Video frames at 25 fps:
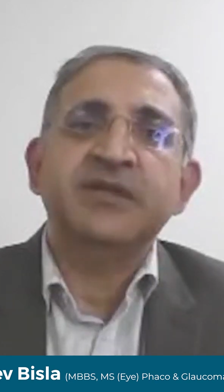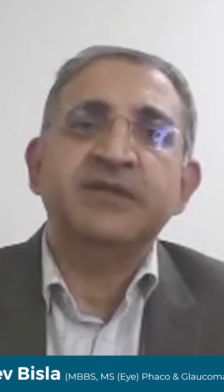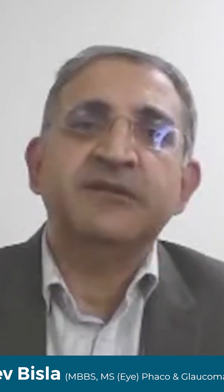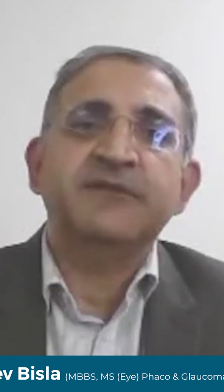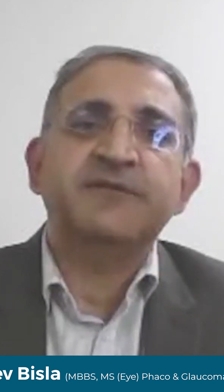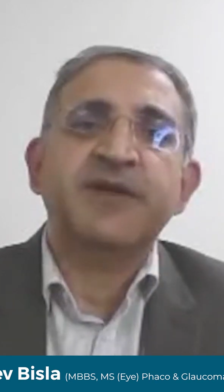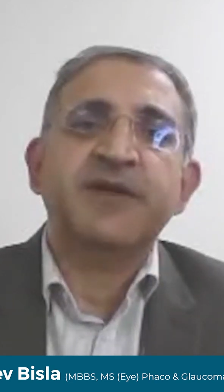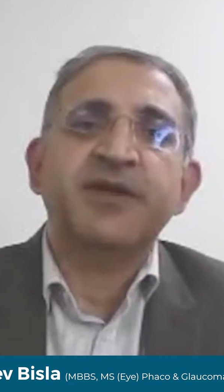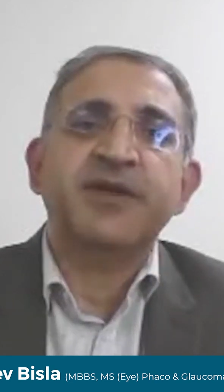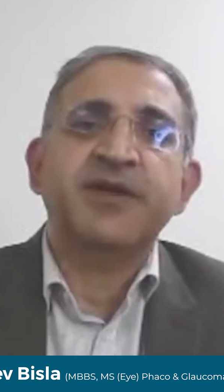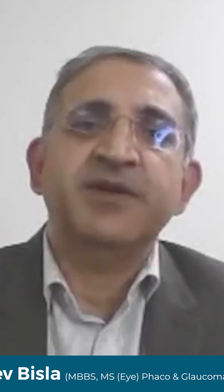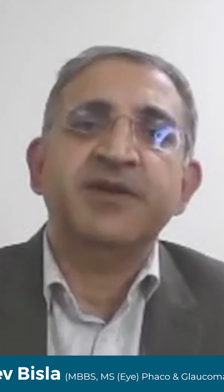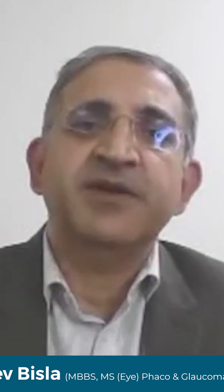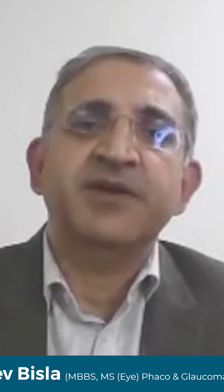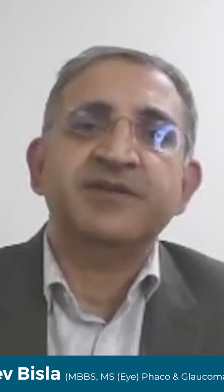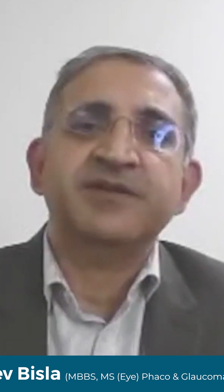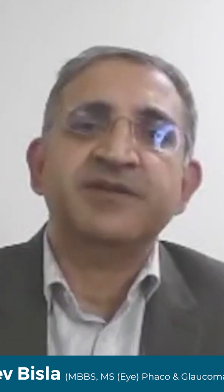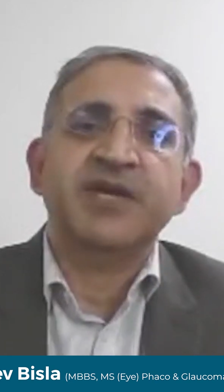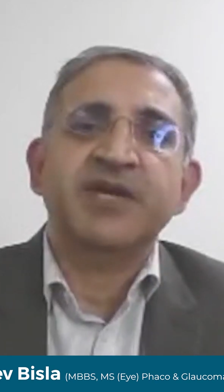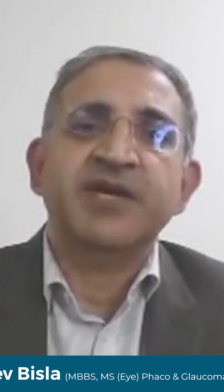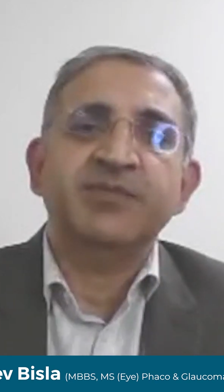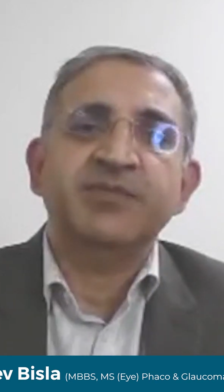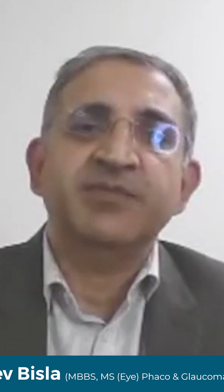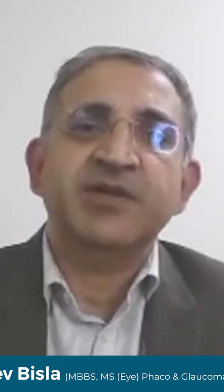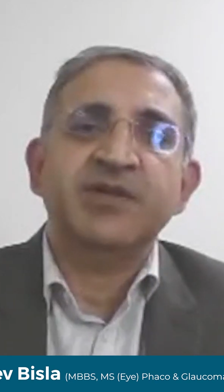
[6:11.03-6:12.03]
in 5 days
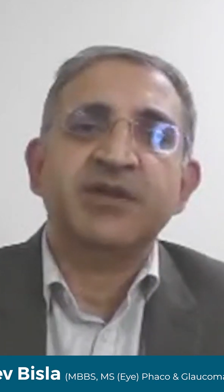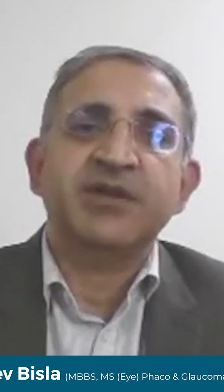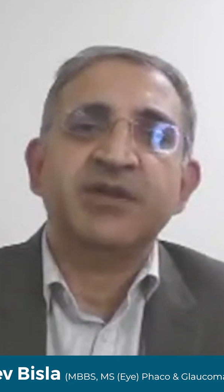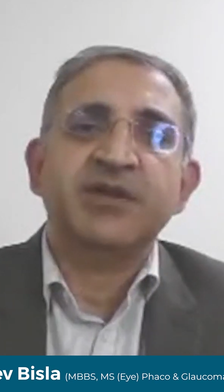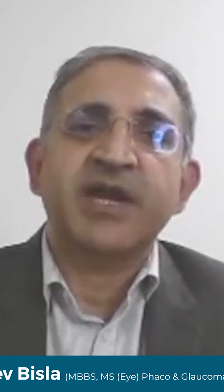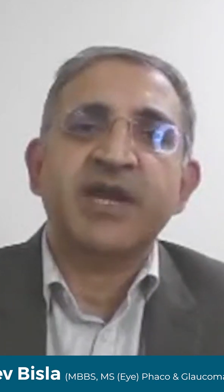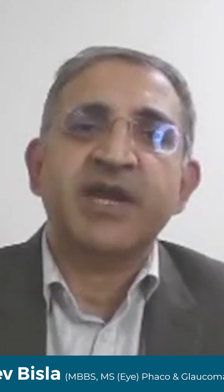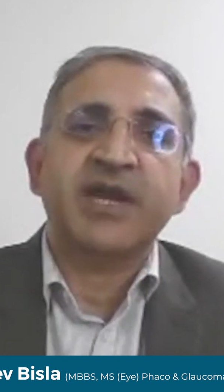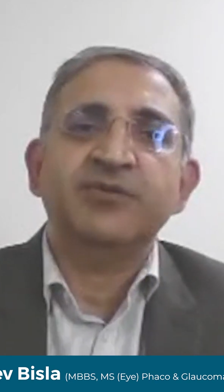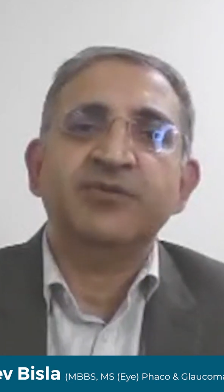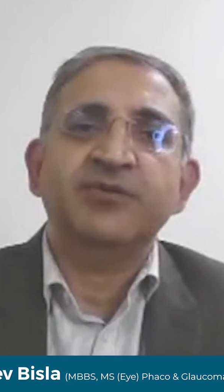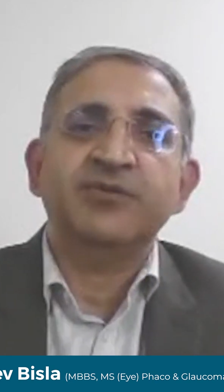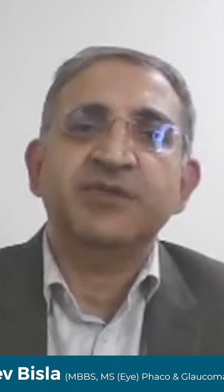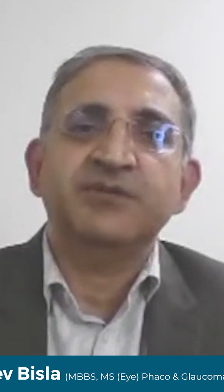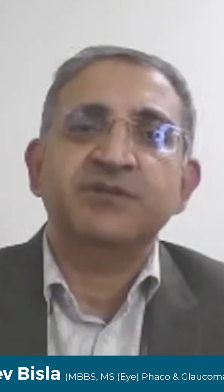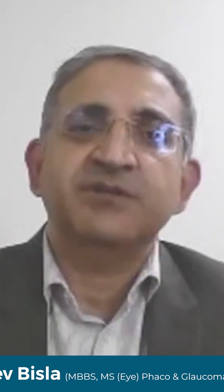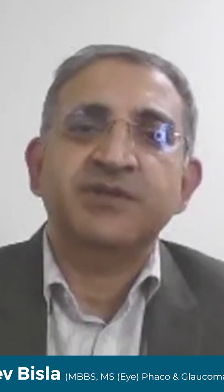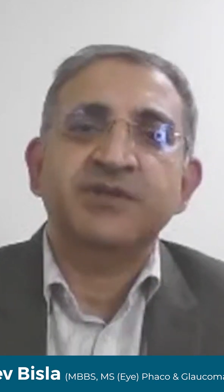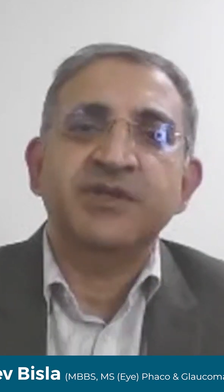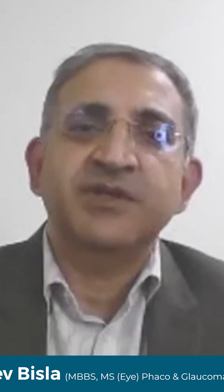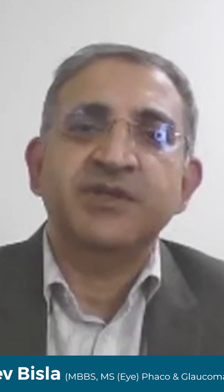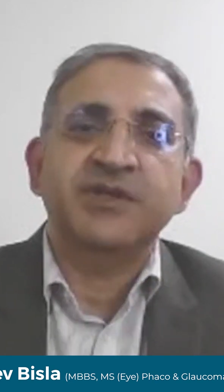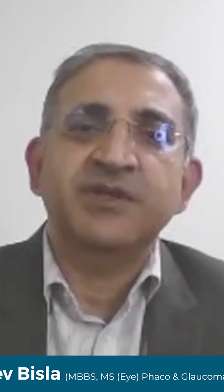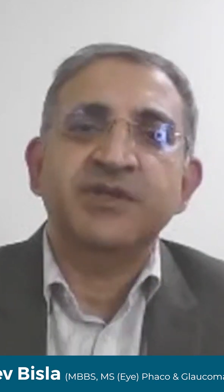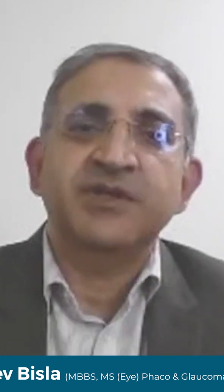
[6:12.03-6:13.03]
time they are back to their
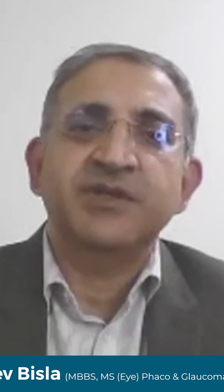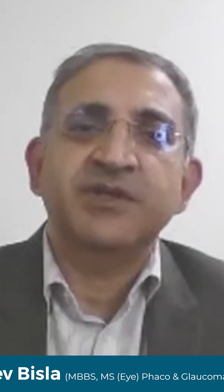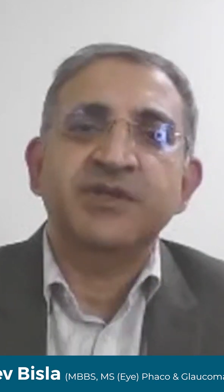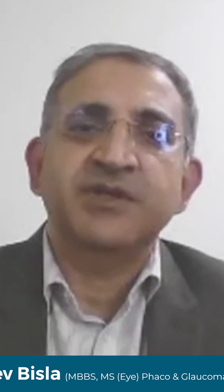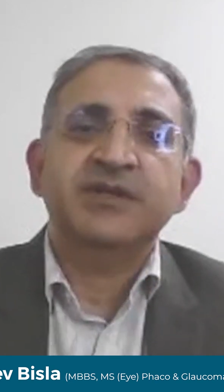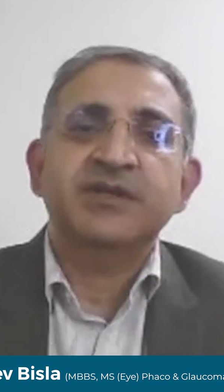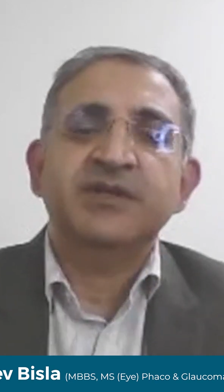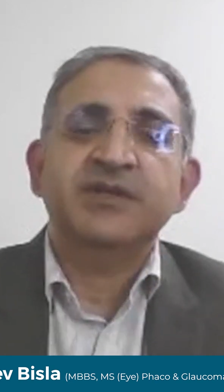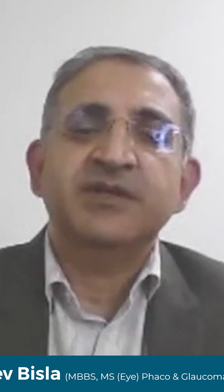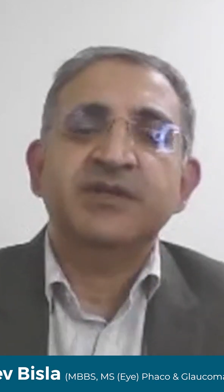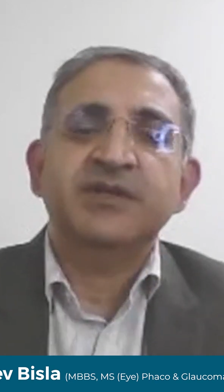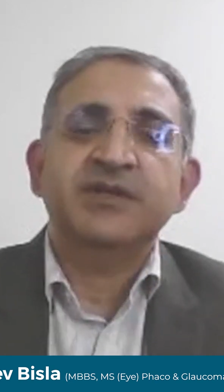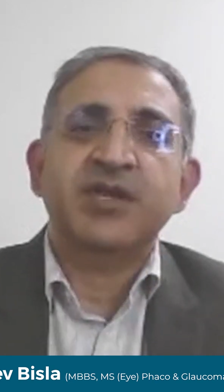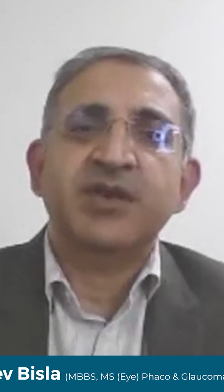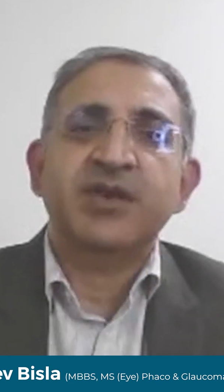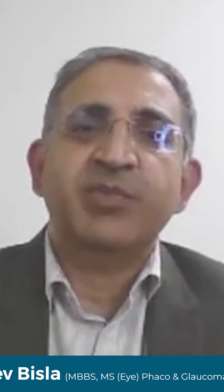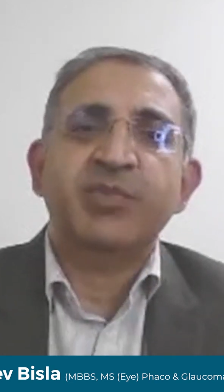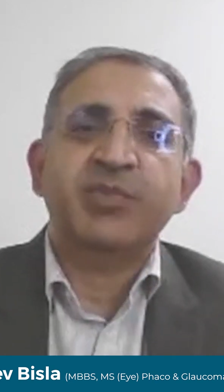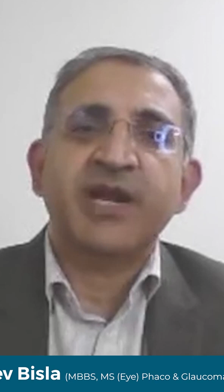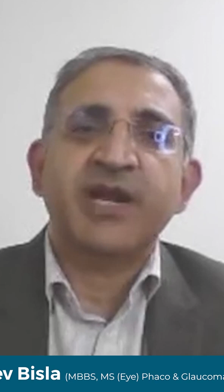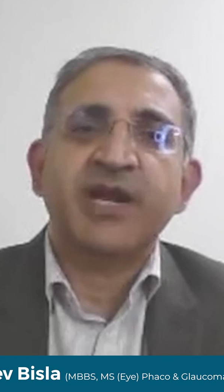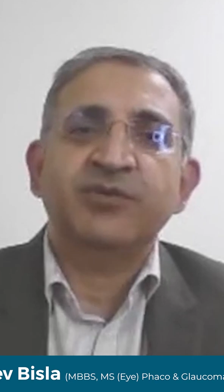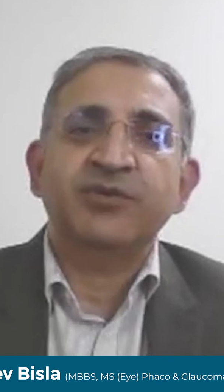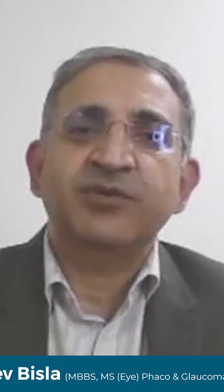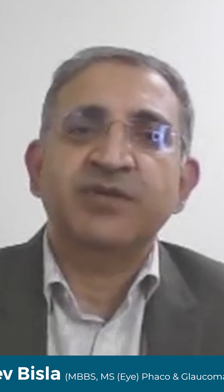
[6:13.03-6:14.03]
work, they are
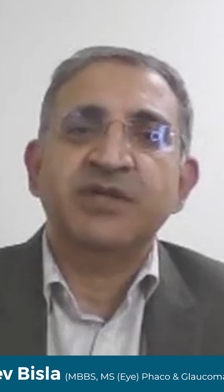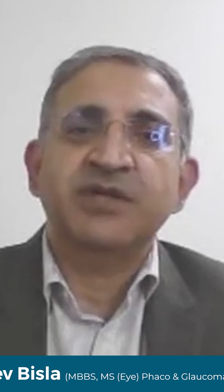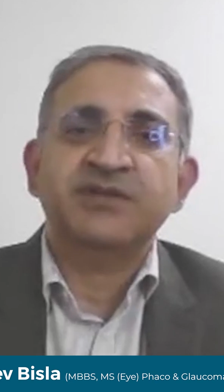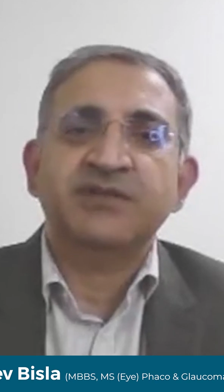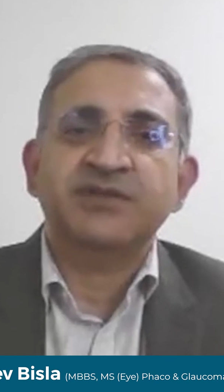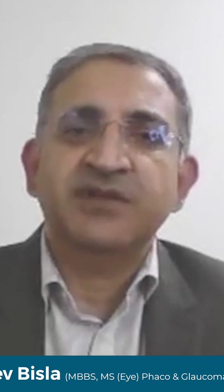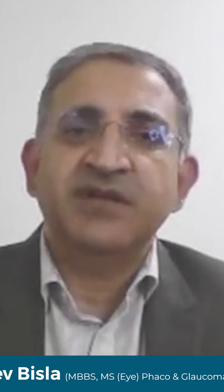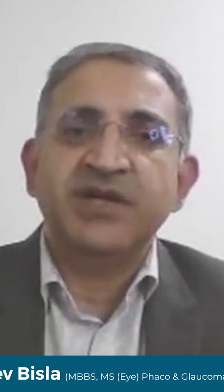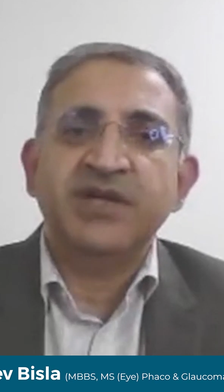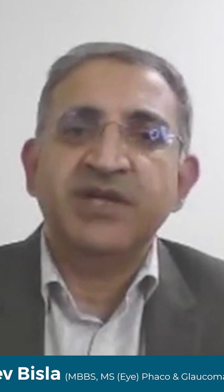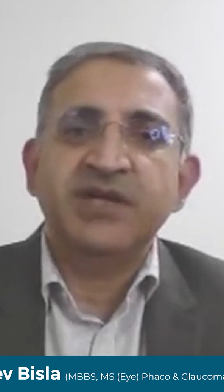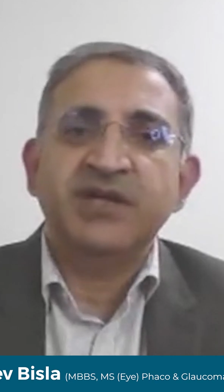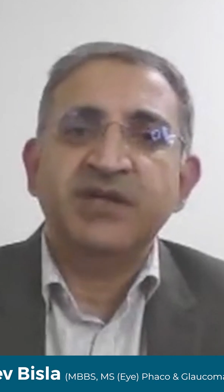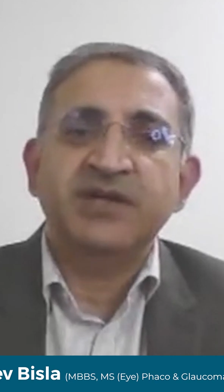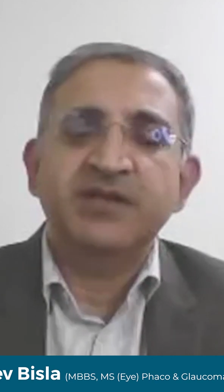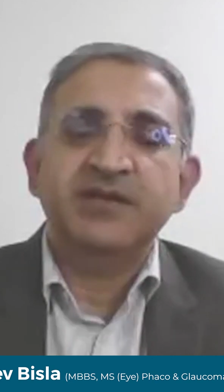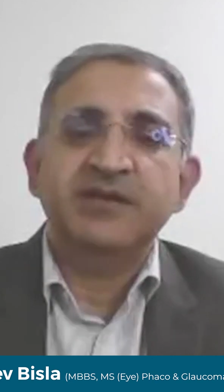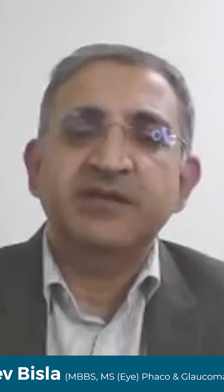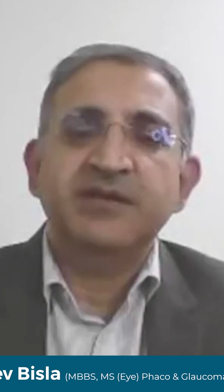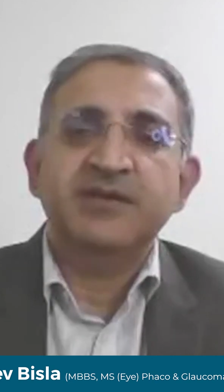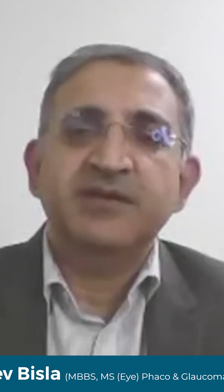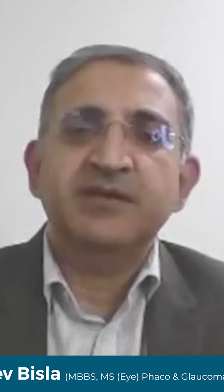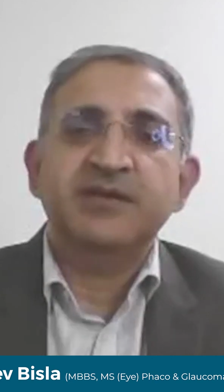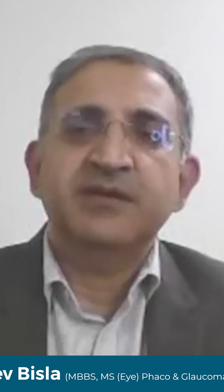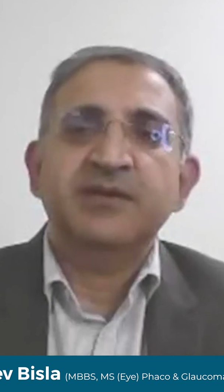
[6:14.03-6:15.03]
back to their
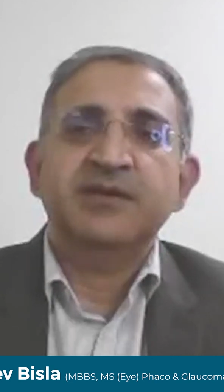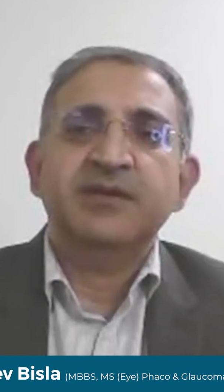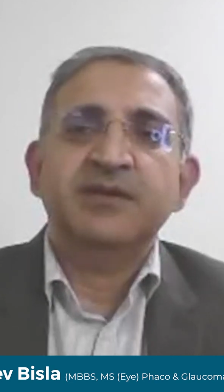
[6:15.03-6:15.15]
screen,